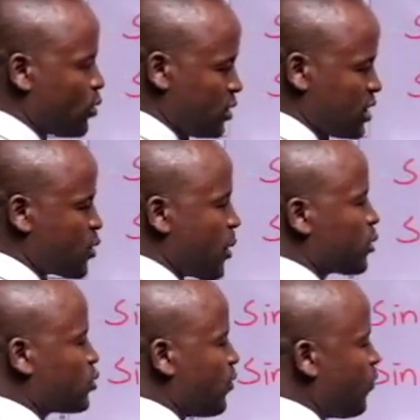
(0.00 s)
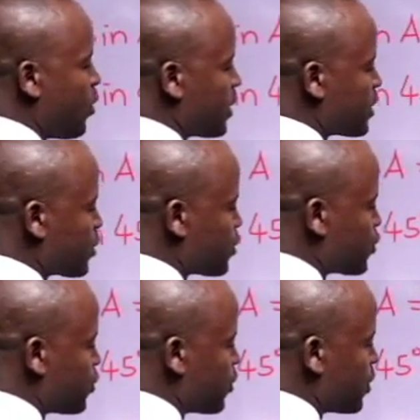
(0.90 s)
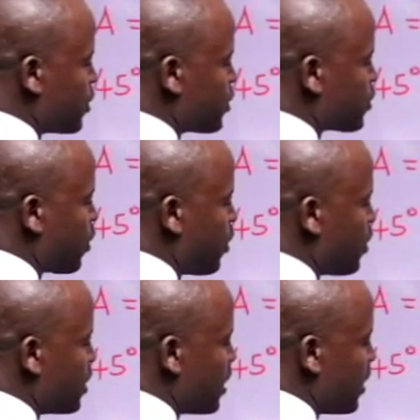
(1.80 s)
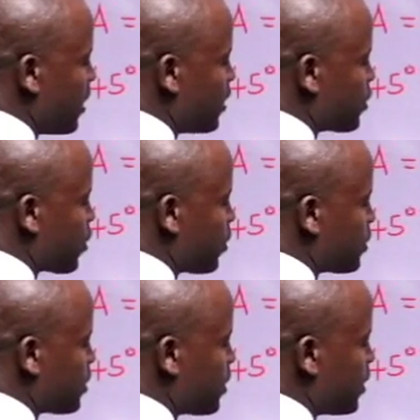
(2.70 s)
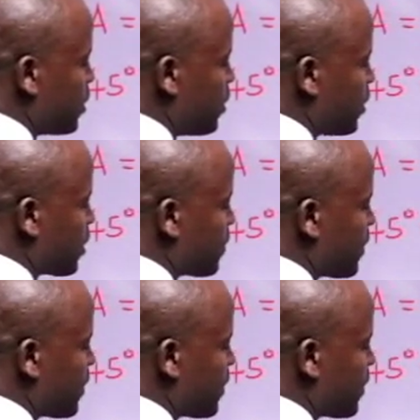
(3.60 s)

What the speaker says: or the square root of 4 is 2. So in short, you can